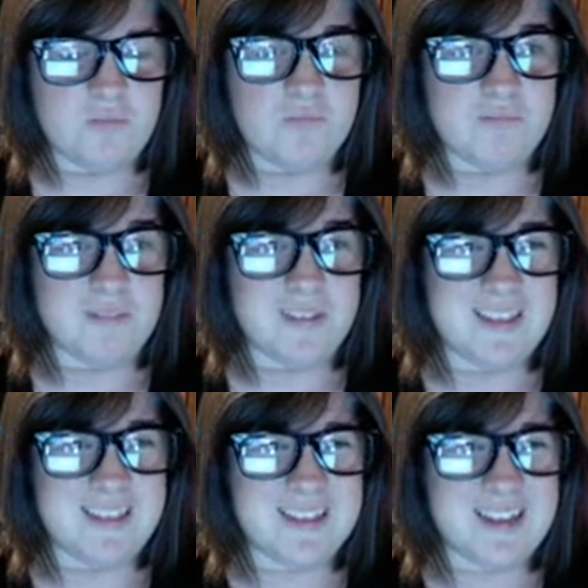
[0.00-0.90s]
I
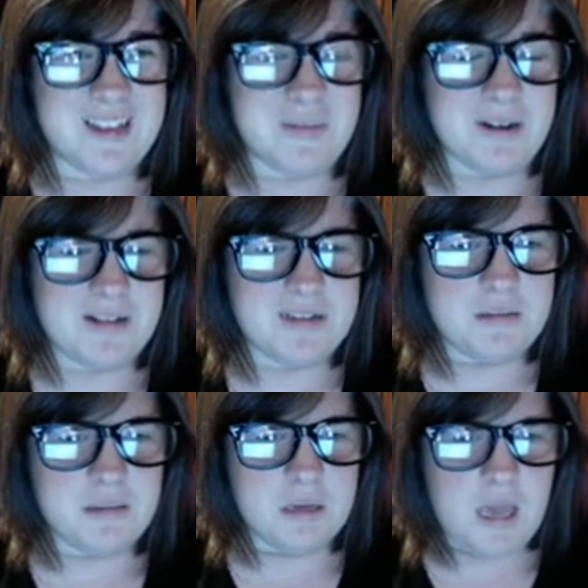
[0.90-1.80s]
think that's how you pronounce it.
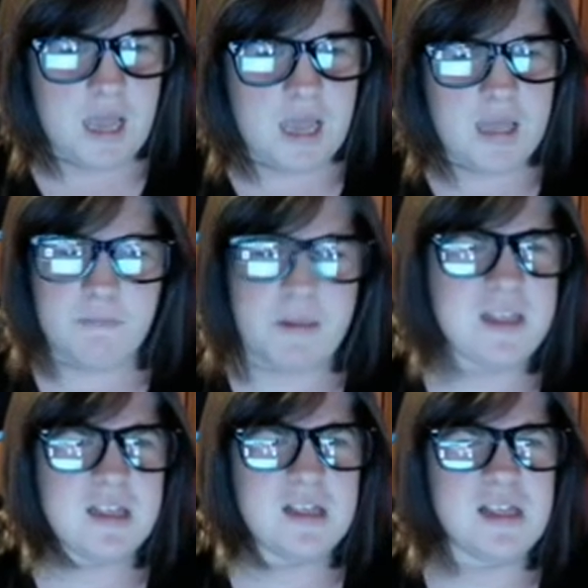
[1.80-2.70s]
It's
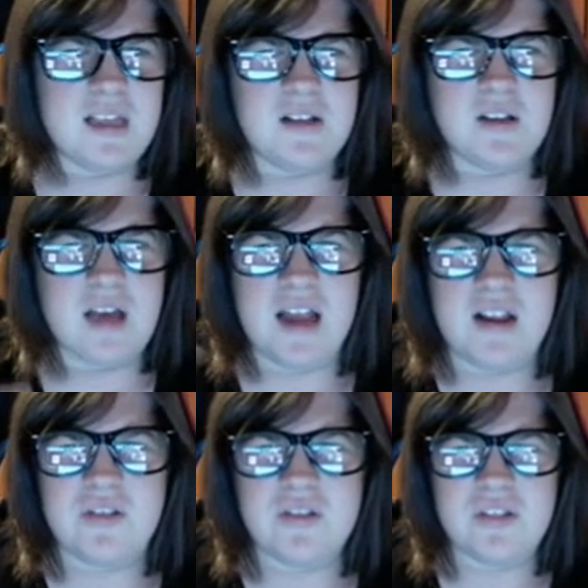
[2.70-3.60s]
basically kind
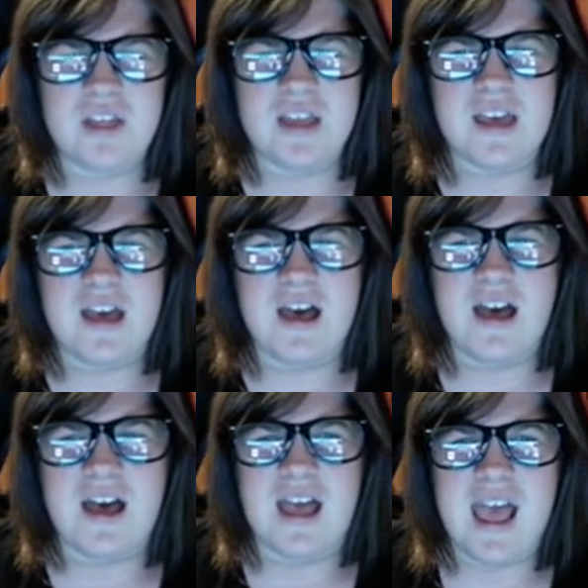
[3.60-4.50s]
of look like
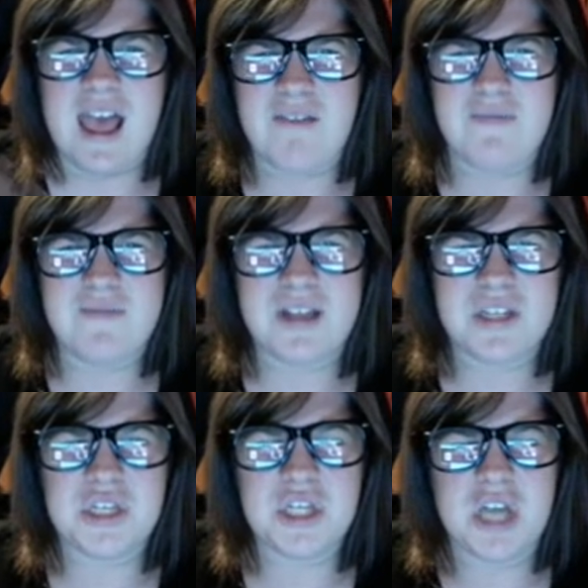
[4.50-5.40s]
a half
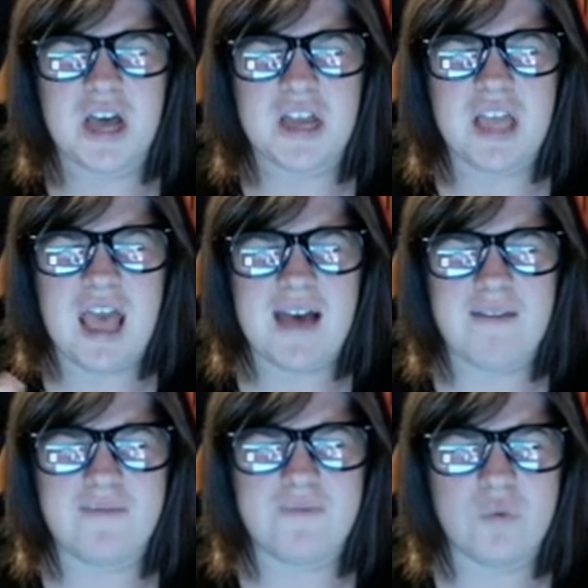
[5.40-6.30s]
nunchuck, half
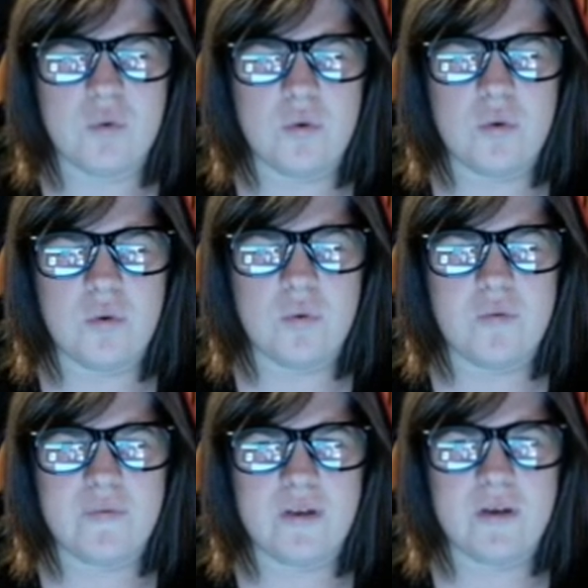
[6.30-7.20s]

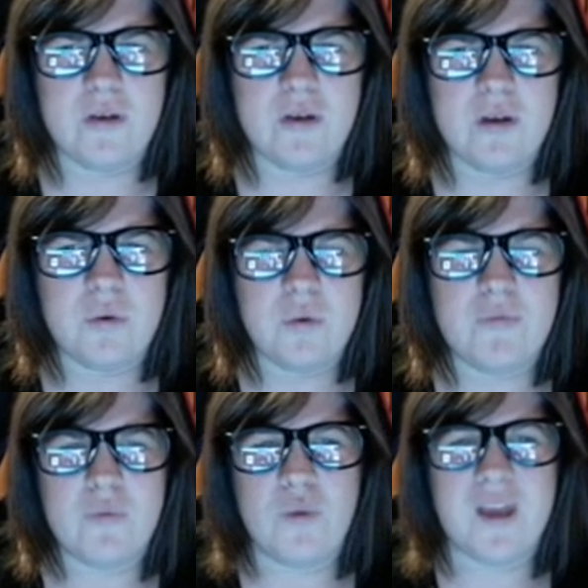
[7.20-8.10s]
with a
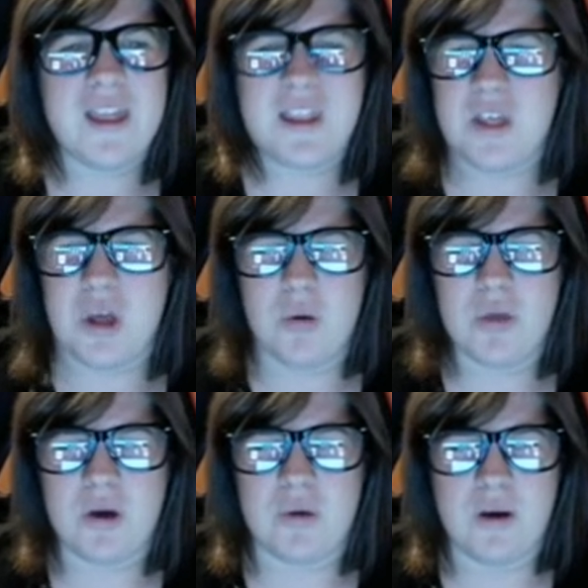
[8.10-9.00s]
wicked
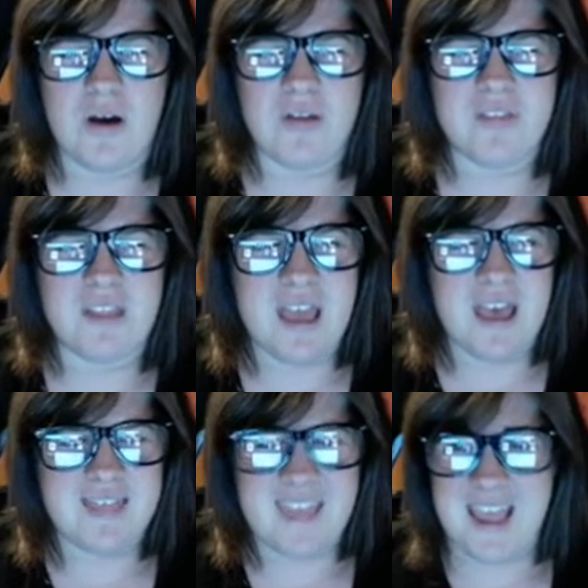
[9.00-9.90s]
yo-yo
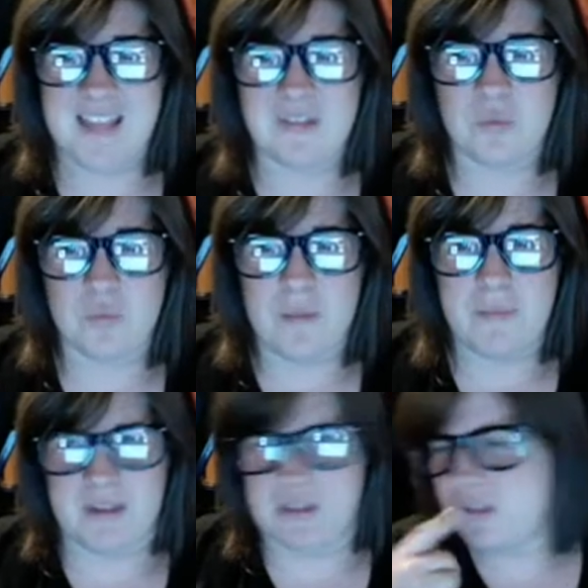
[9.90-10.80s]
at the end of the weapon.
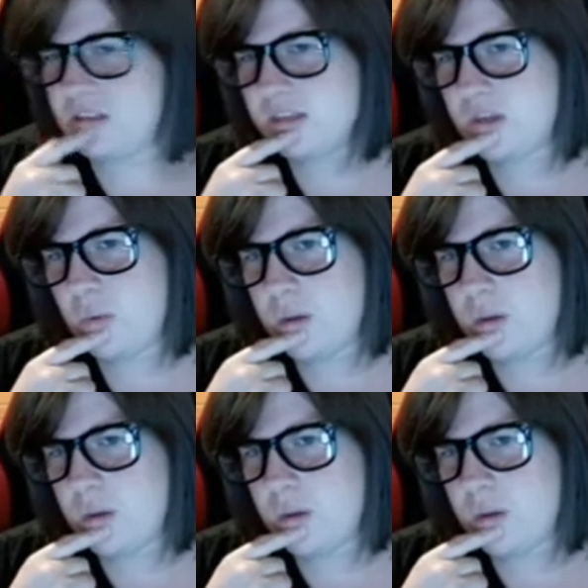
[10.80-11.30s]
So,